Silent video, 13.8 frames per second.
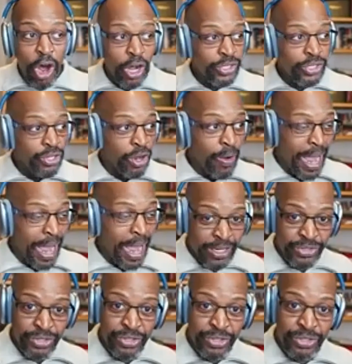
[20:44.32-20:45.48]
also
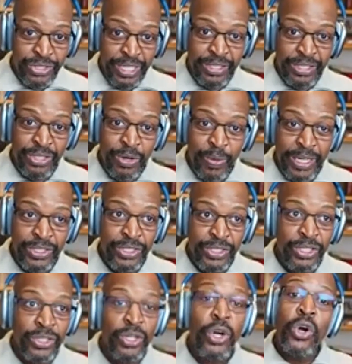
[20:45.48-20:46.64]
answers this
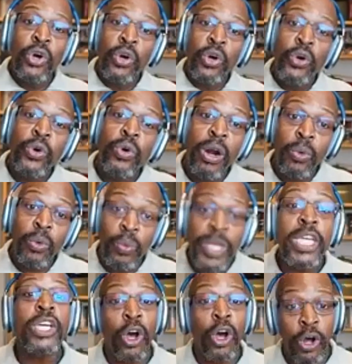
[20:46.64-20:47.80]
question who are
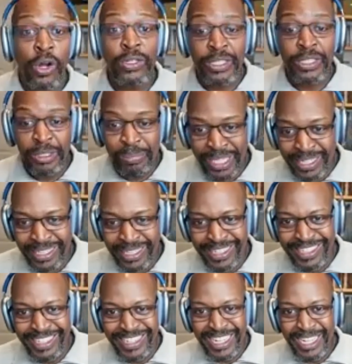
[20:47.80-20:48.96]
we called to be?
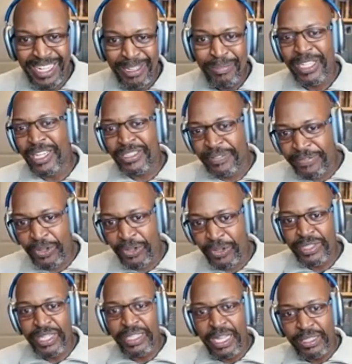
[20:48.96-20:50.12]
Because the
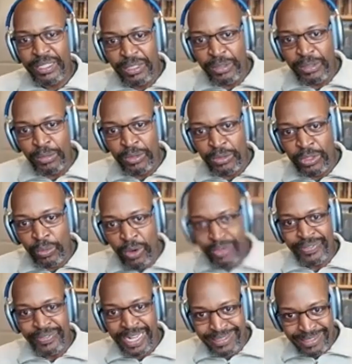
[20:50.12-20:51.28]
first thing that the
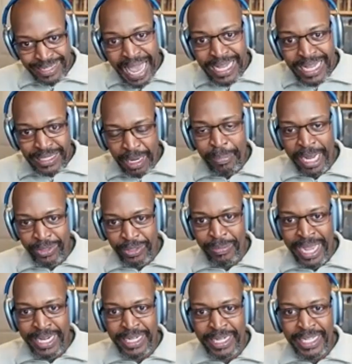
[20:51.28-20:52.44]
Word of God says about
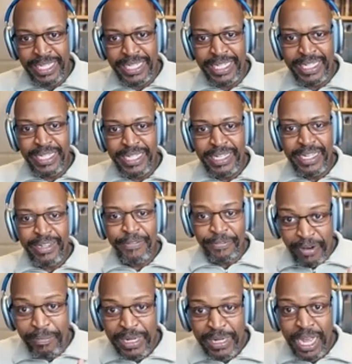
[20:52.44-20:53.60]
humanity
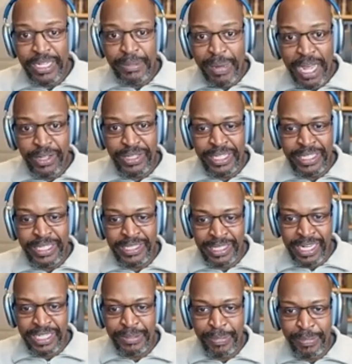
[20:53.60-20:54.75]
from God's mouth is,
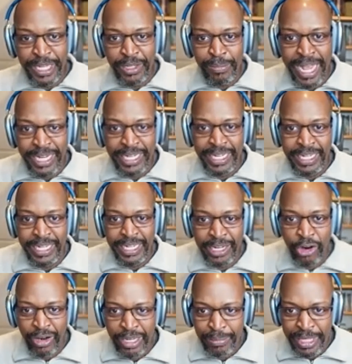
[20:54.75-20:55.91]
let us make humanity
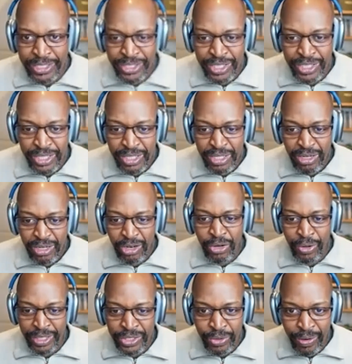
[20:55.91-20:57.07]
in our image
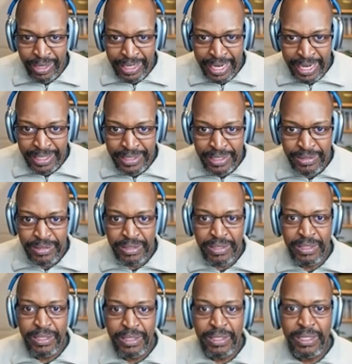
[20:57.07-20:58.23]
according to our likeness.